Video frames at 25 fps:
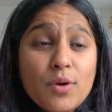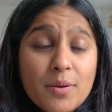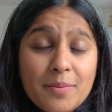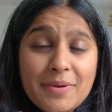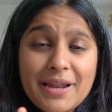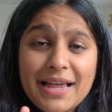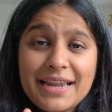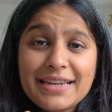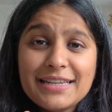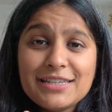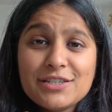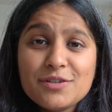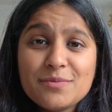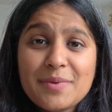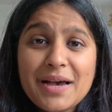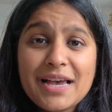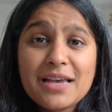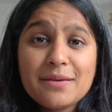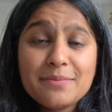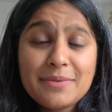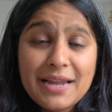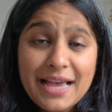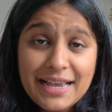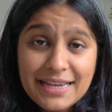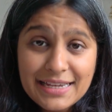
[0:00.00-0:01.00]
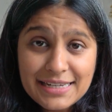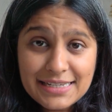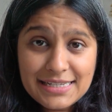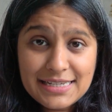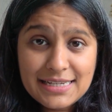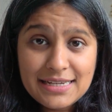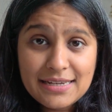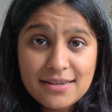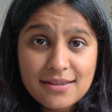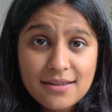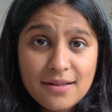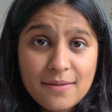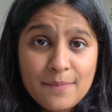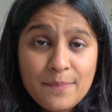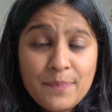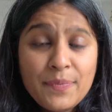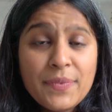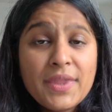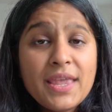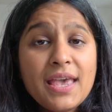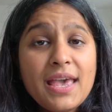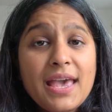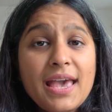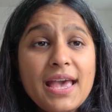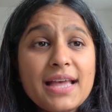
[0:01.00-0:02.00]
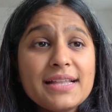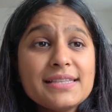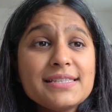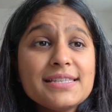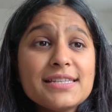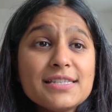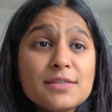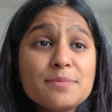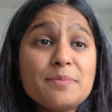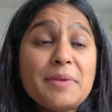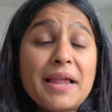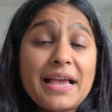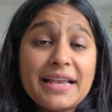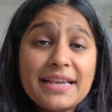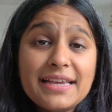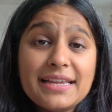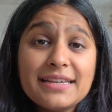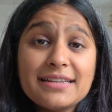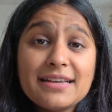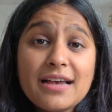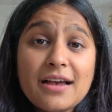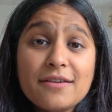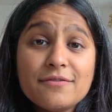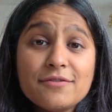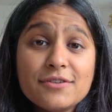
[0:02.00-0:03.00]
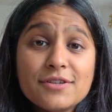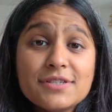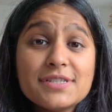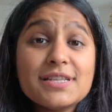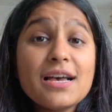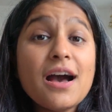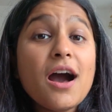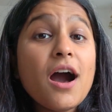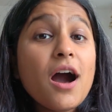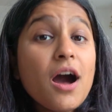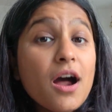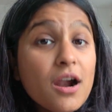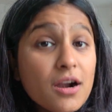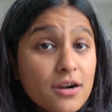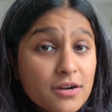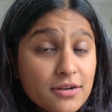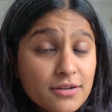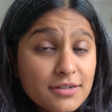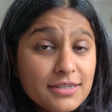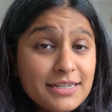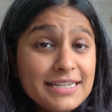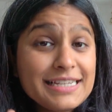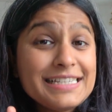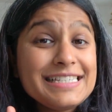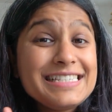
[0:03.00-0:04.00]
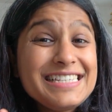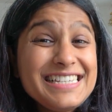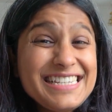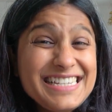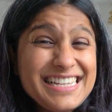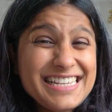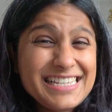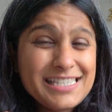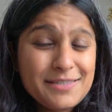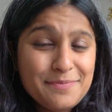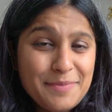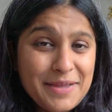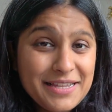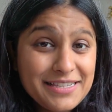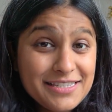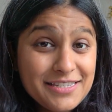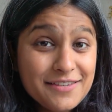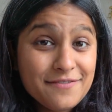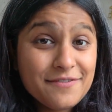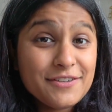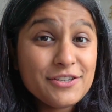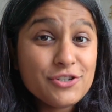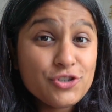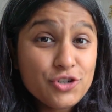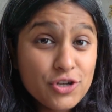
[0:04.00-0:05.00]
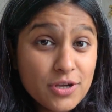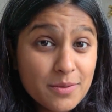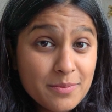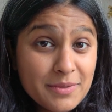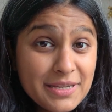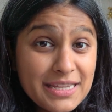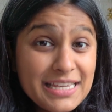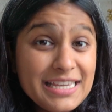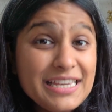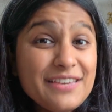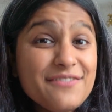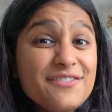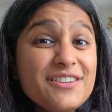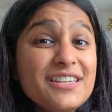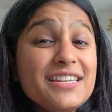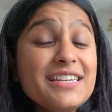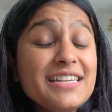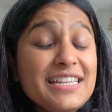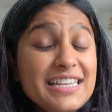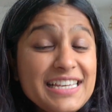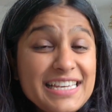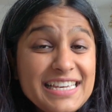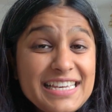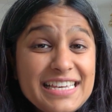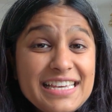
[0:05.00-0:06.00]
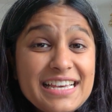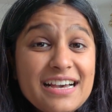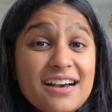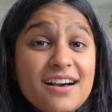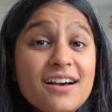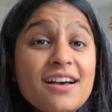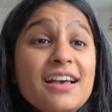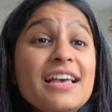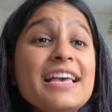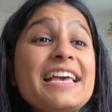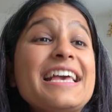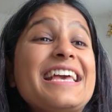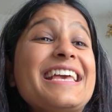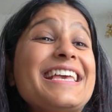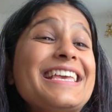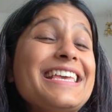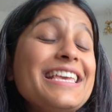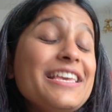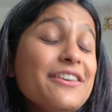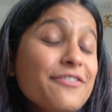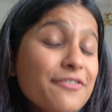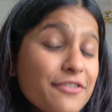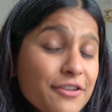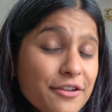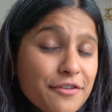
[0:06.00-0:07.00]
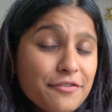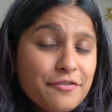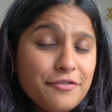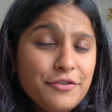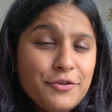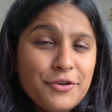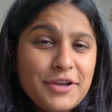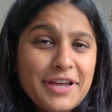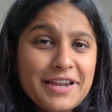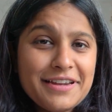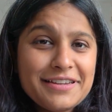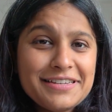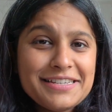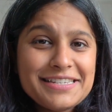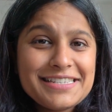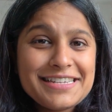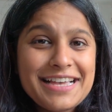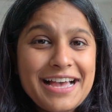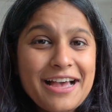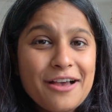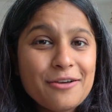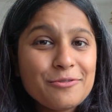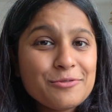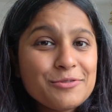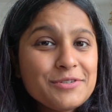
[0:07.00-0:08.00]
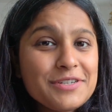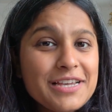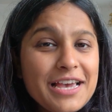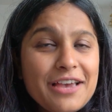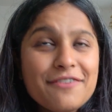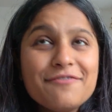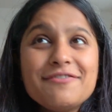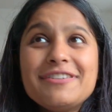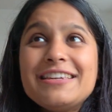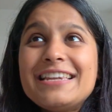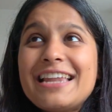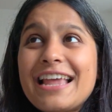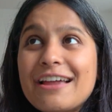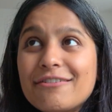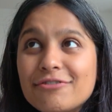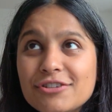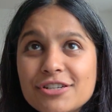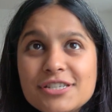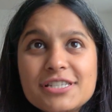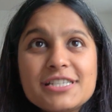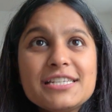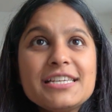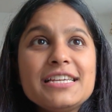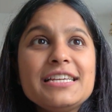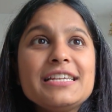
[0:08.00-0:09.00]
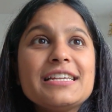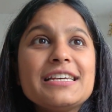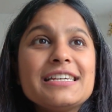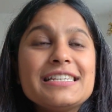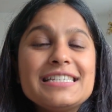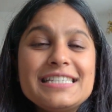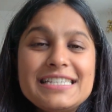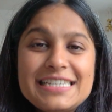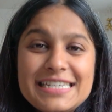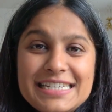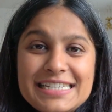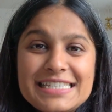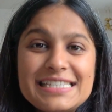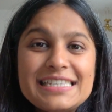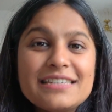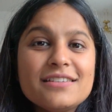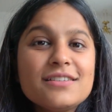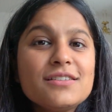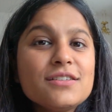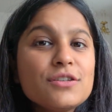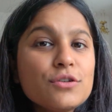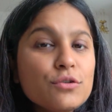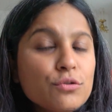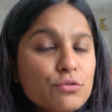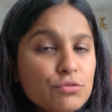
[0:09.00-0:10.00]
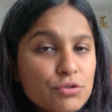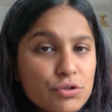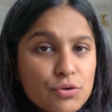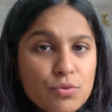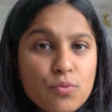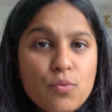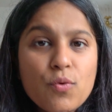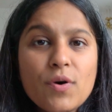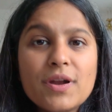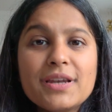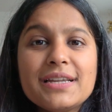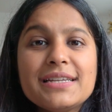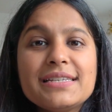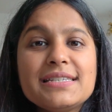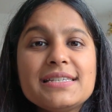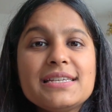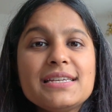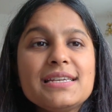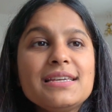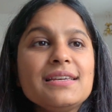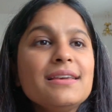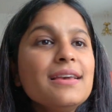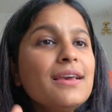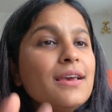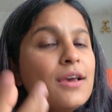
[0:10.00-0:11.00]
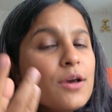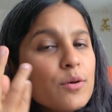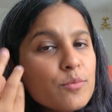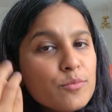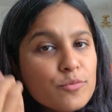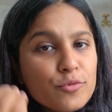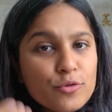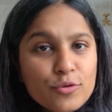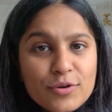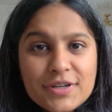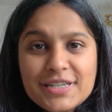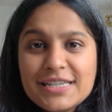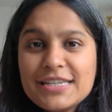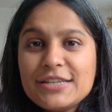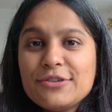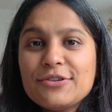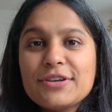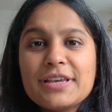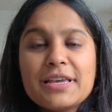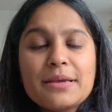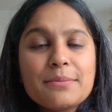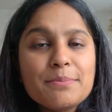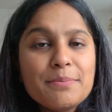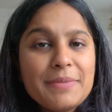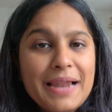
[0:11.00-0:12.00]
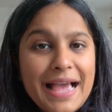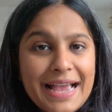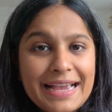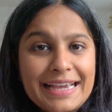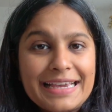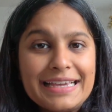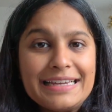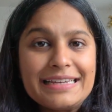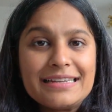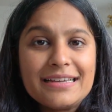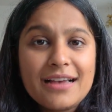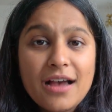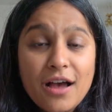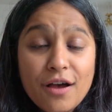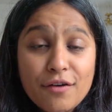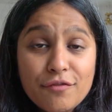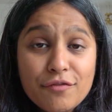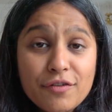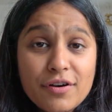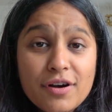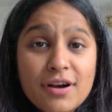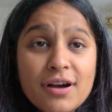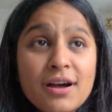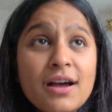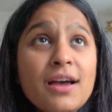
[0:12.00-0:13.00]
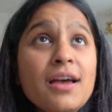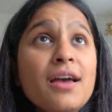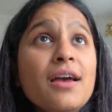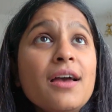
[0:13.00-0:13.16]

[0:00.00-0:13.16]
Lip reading: are planning to buy a blanket here, and since blanket covers are indeed expensive in Germany, even in IKEA, even if you get a discount, I've never seen a decent, good quality, pretty looking blanket cover